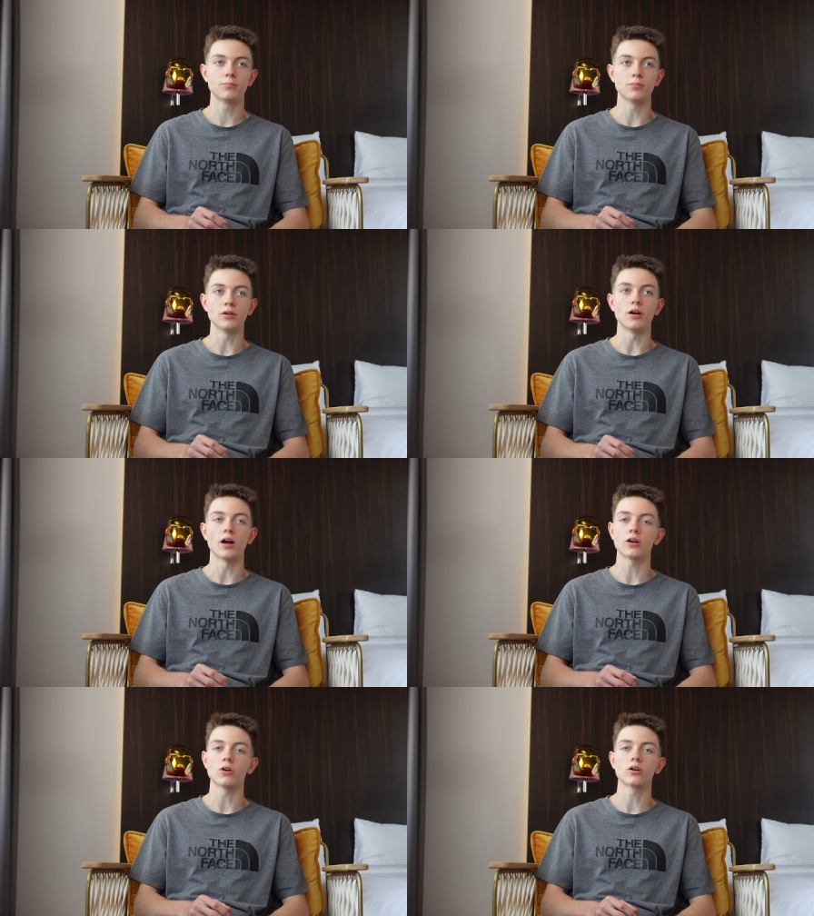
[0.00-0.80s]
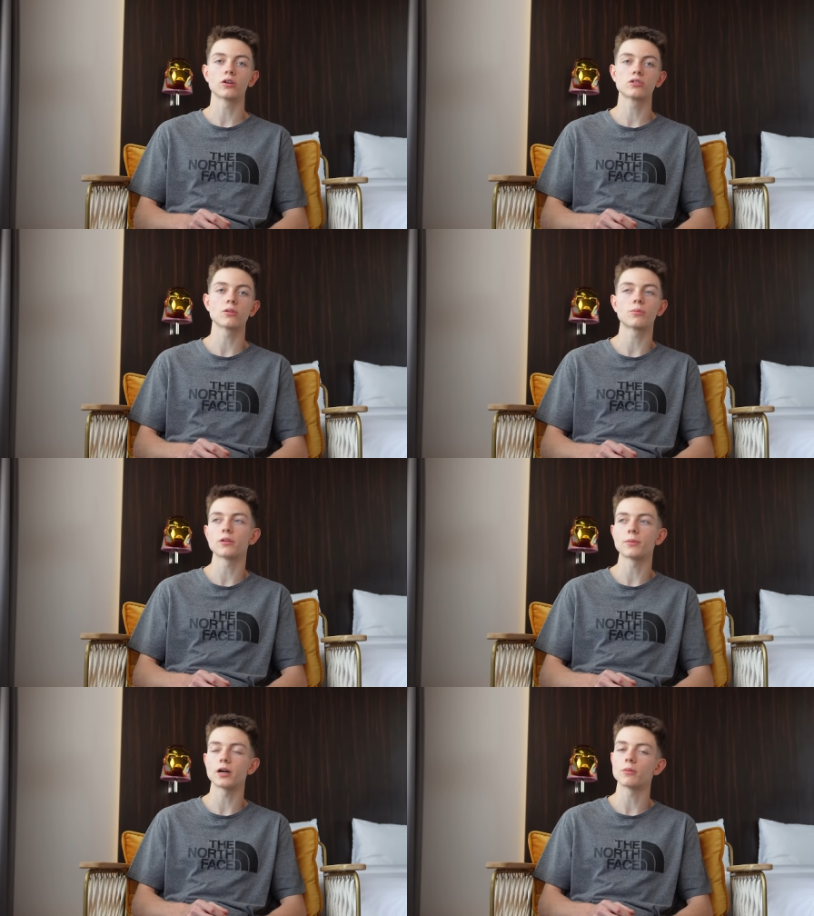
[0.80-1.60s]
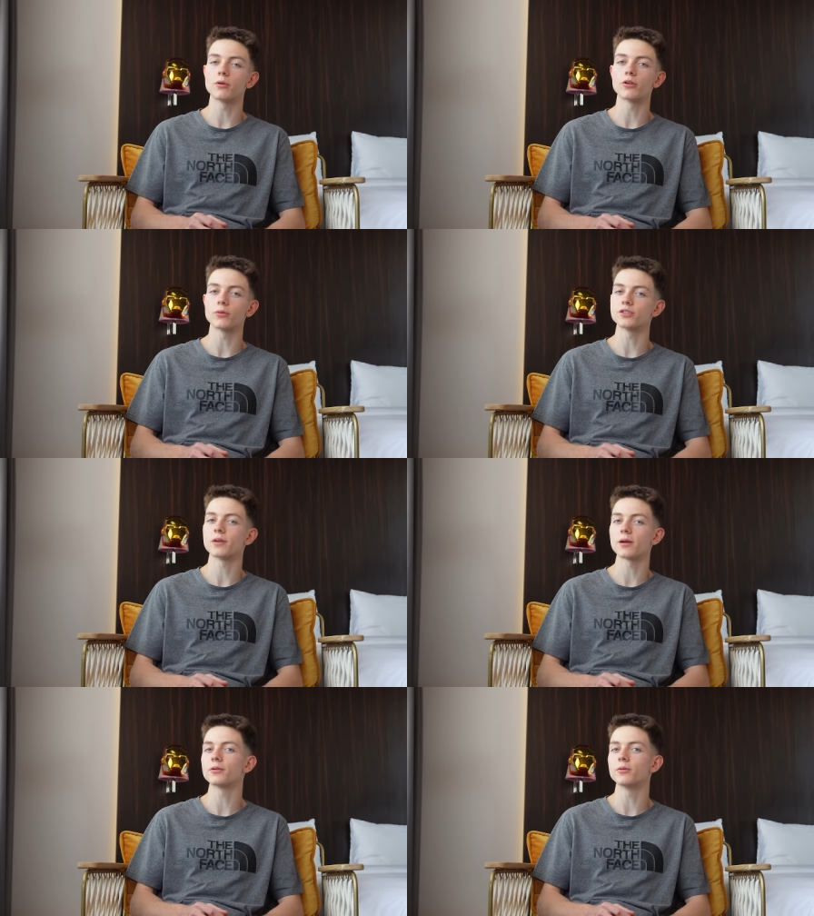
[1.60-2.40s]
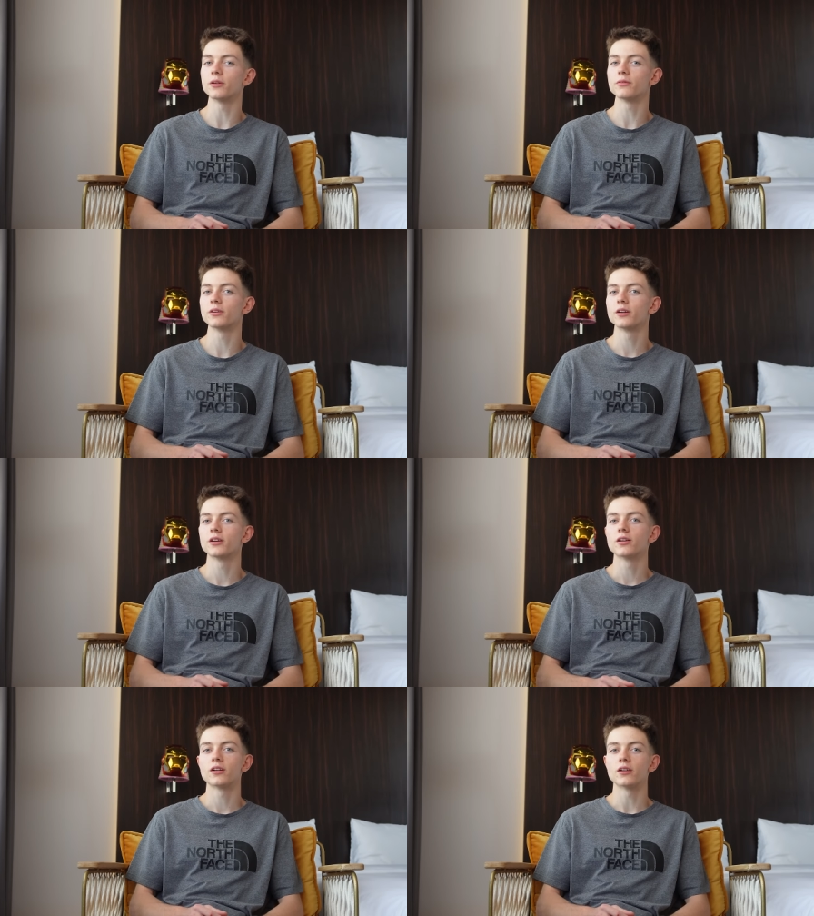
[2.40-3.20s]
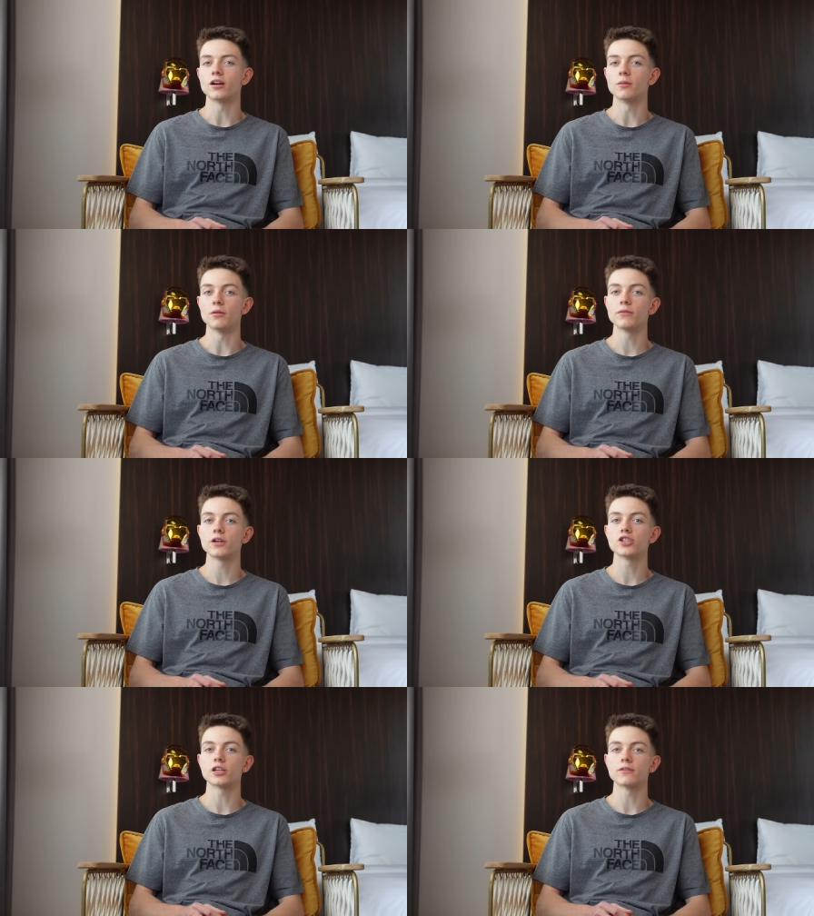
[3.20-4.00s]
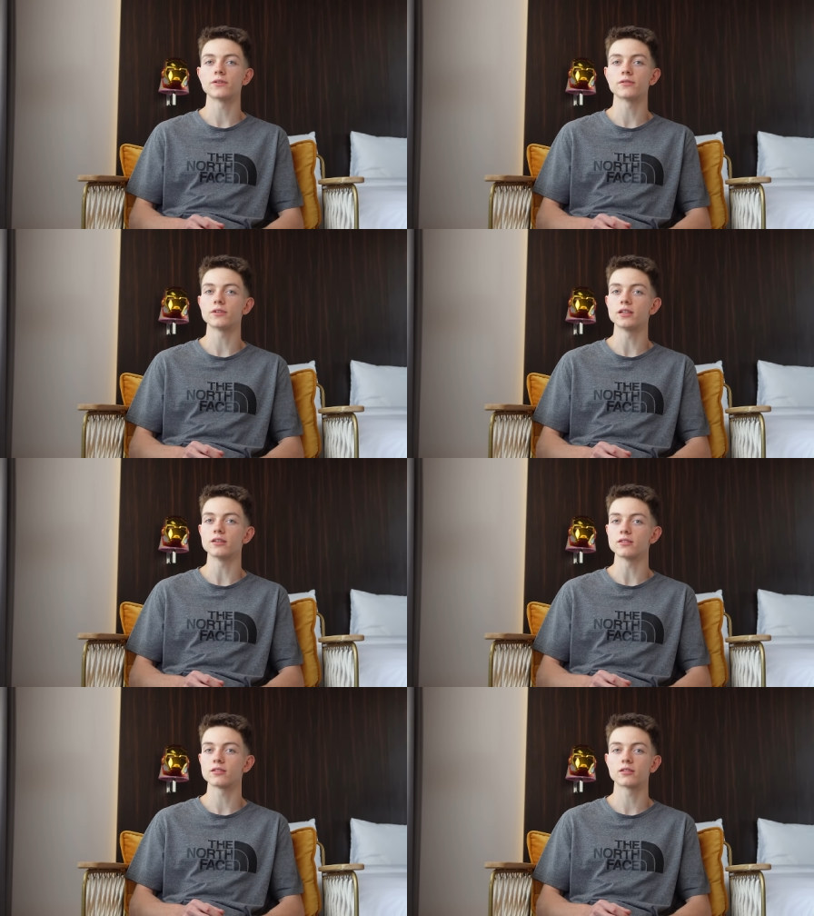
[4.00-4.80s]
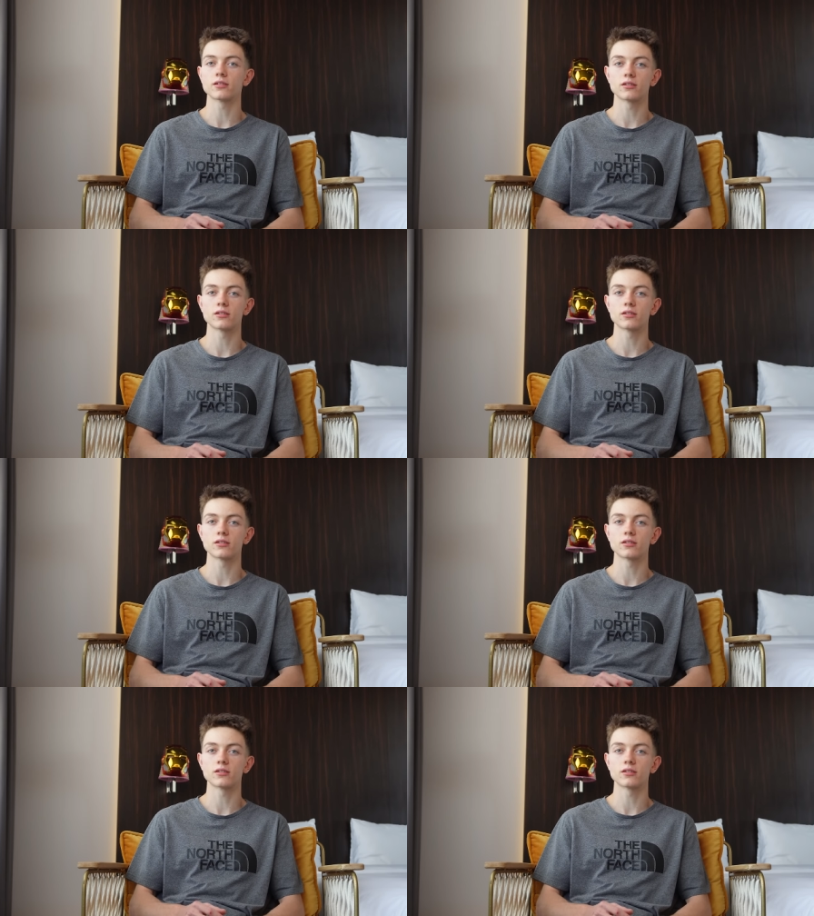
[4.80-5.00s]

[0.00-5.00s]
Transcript: But I got a good top on the power boulder, which I'm happy with, uh, but finishing in 15th,